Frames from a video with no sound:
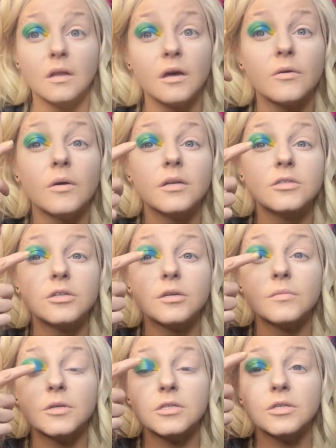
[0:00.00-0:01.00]
Not quite
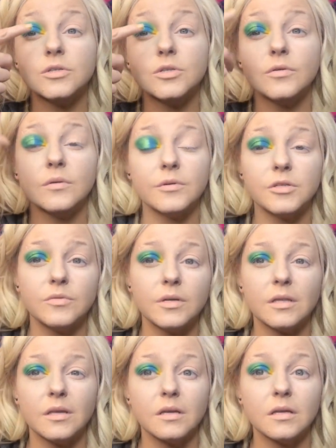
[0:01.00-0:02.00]
sure what to do in
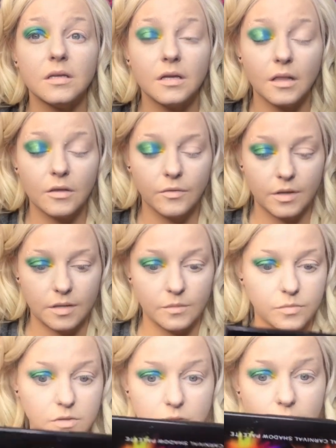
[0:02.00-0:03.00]
between the yellow and the
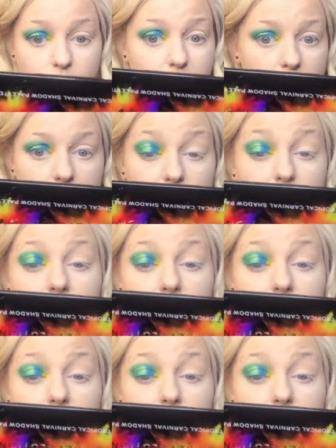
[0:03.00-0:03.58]
blue because